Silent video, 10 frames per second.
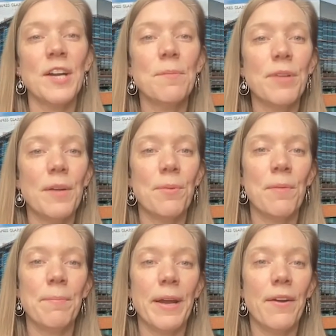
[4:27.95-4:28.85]
our
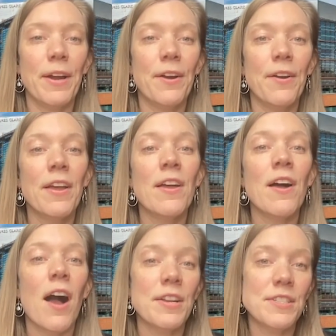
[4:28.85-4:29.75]
blood-brain barrier
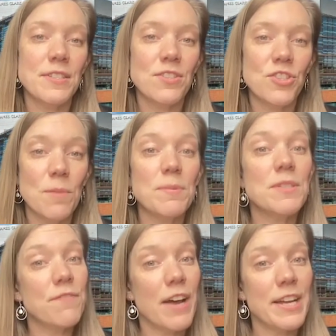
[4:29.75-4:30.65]
on a chip
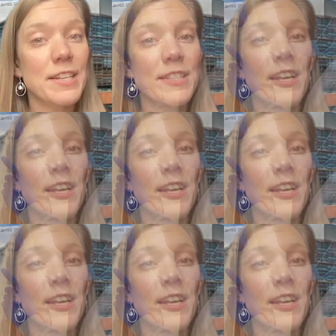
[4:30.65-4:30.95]
device,